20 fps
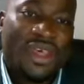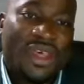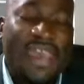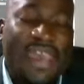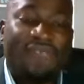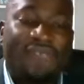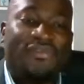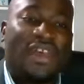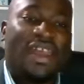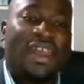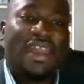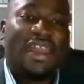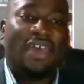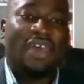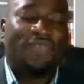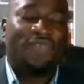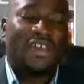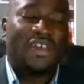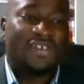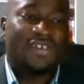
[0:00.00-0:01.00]
Even
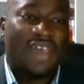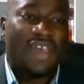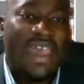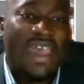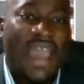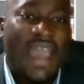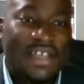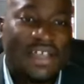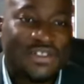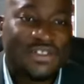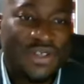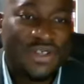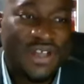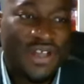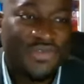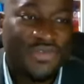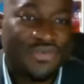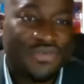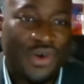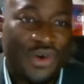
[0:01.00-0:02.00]
if it's Ahaz on
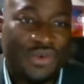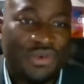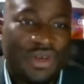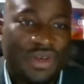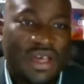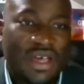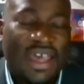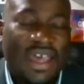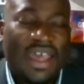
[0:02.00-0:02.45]
the throne,